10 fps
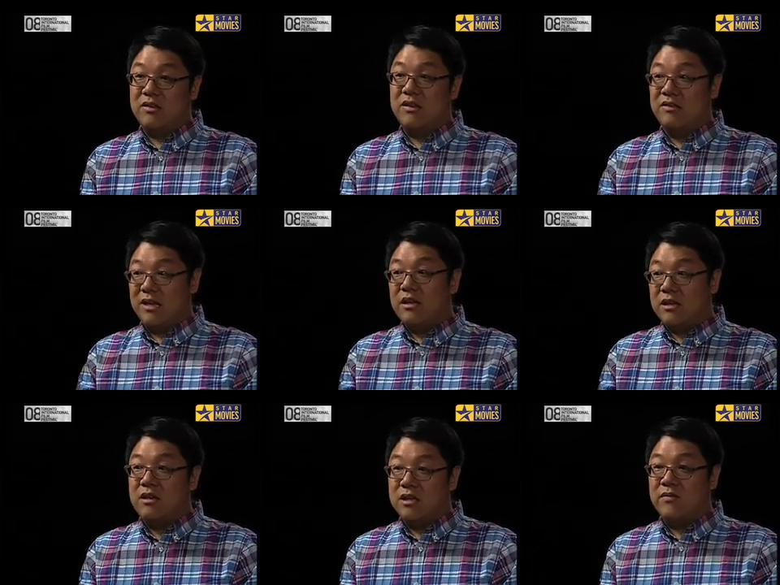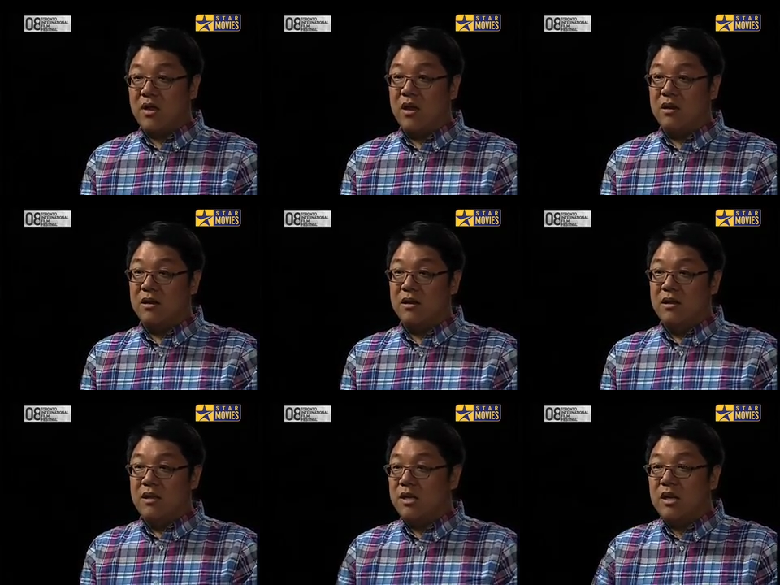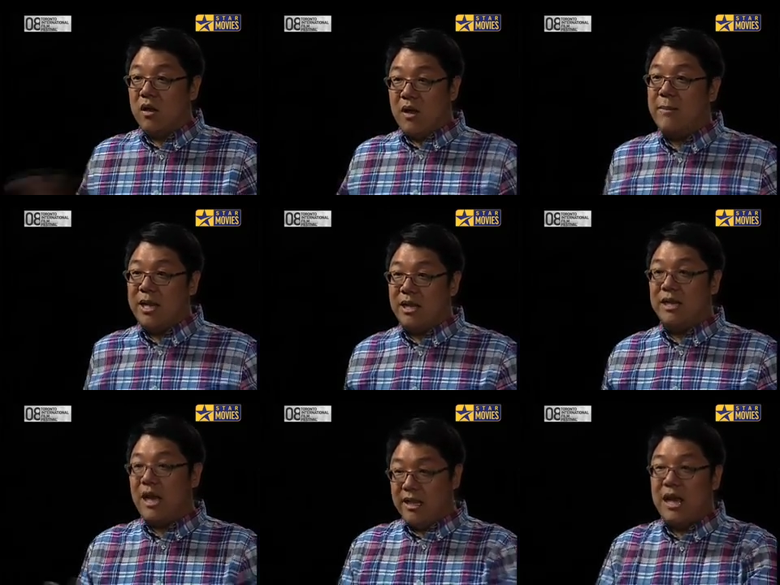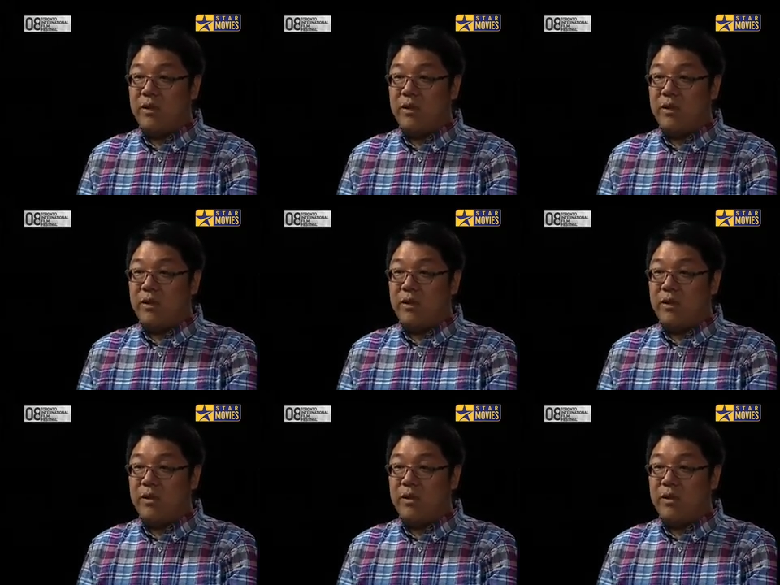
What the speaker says: Because they could have gone, I mean, not now that